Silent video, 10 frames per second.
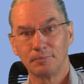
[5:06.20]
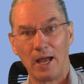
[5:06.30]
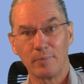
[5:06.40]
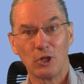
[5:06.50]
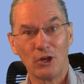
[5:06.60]

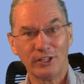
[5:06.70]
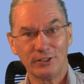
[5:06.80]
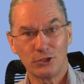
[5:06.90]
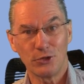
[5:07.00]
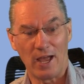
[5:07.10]
I'm going
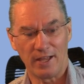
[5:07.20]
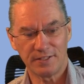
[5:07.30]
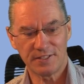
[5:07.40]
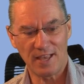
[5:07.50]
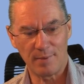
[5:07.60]
to add
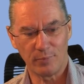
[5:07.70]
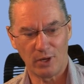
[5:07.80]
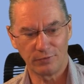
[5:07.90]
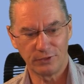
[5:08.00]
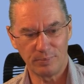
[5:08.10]
some
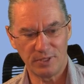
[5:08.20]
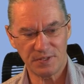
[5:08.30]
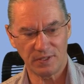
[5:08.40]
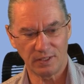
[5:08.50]
of the missing